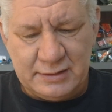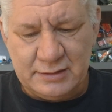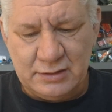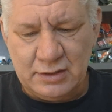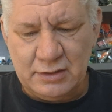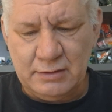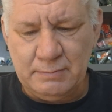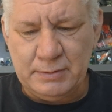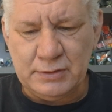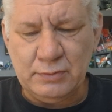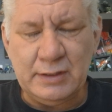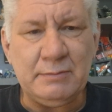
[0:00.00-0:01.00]
So
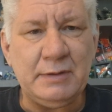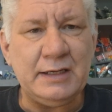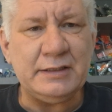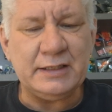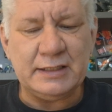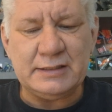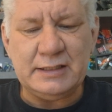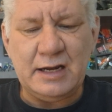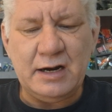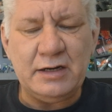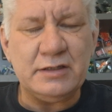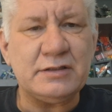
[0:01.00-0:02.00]
between me and the
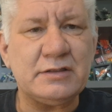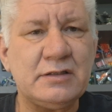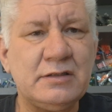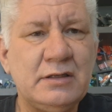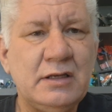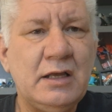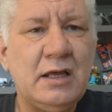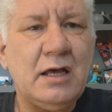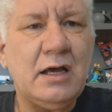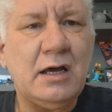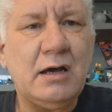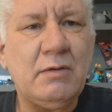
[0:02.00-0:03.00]
guitarist,
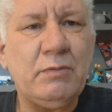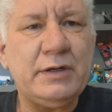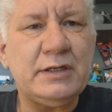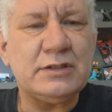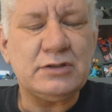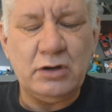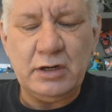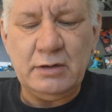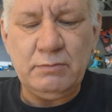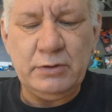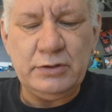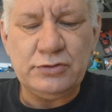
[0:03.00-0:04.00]
we
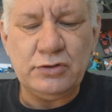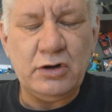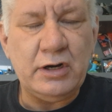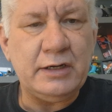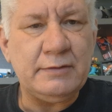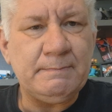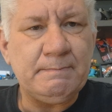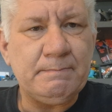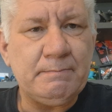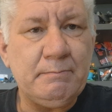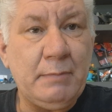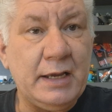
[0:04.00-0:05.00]
decided we'd try and
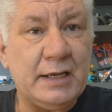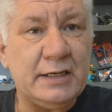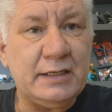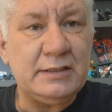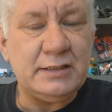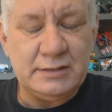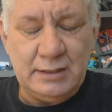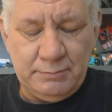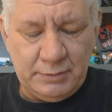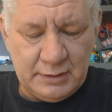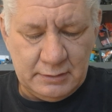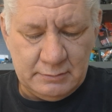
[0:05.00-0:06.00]
make it into
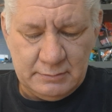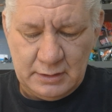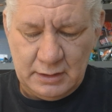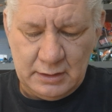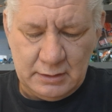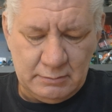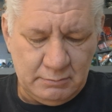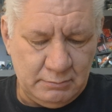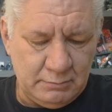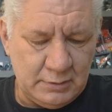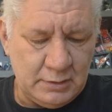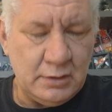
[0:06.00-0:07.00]
something.
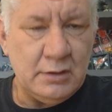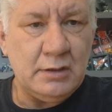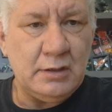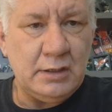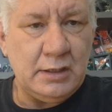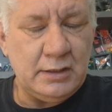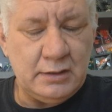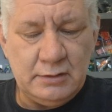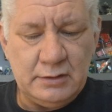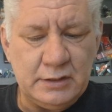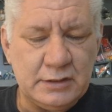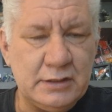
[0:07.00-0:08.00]

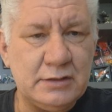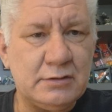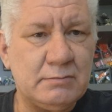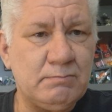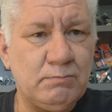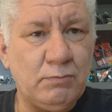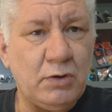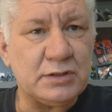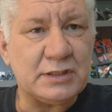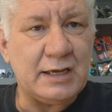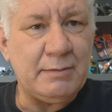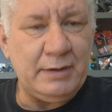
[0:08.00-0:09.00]
And this is
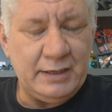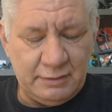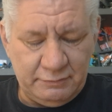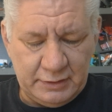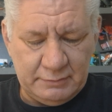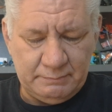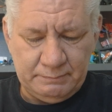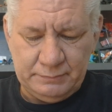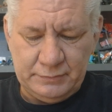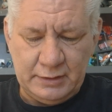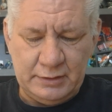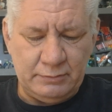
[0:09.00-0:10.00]
what's come out of it
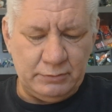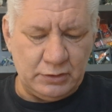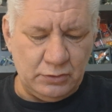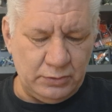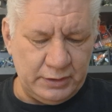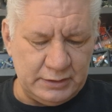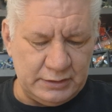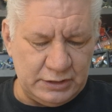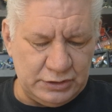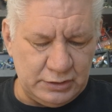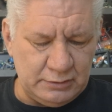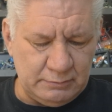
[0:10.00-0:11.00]
in the recording
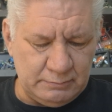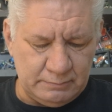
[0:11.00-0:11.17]
session.